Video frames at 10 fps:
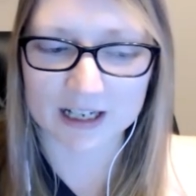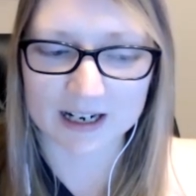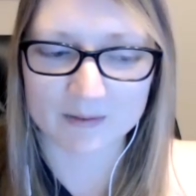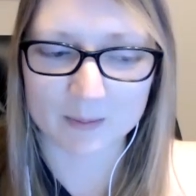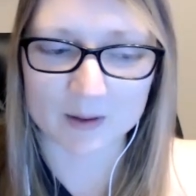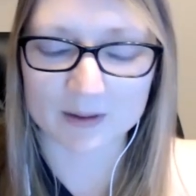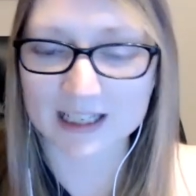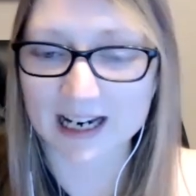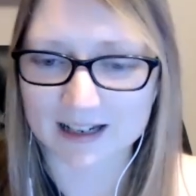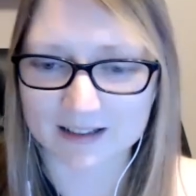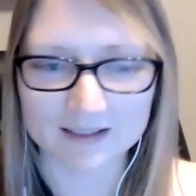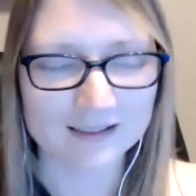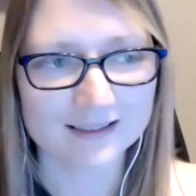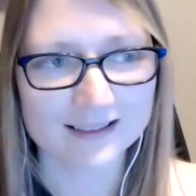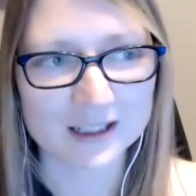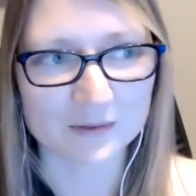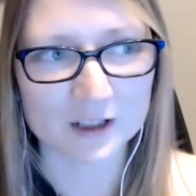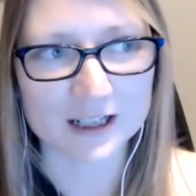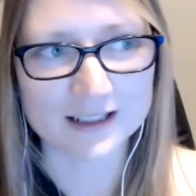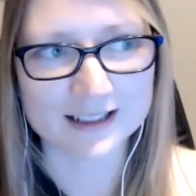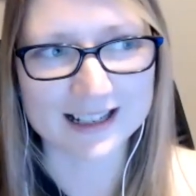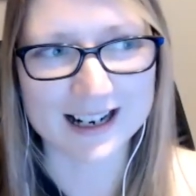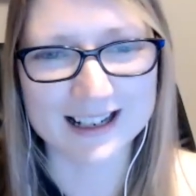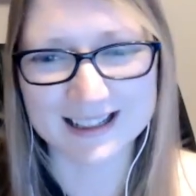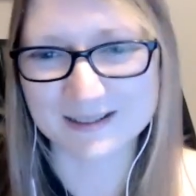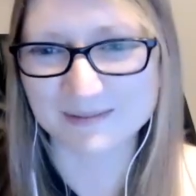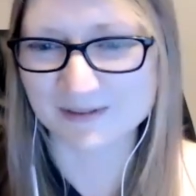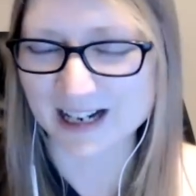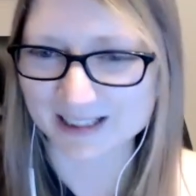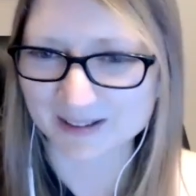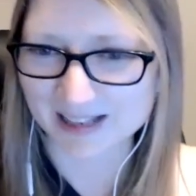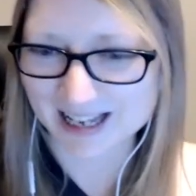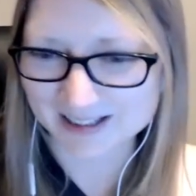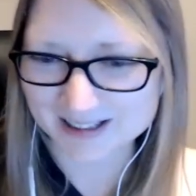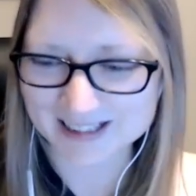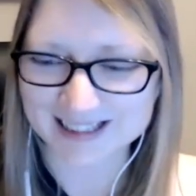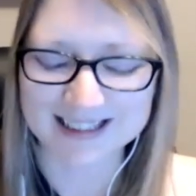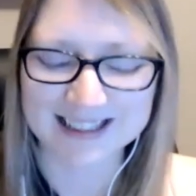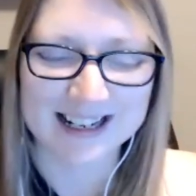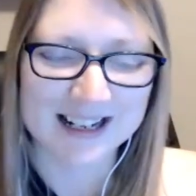I have about ten different value ladders, and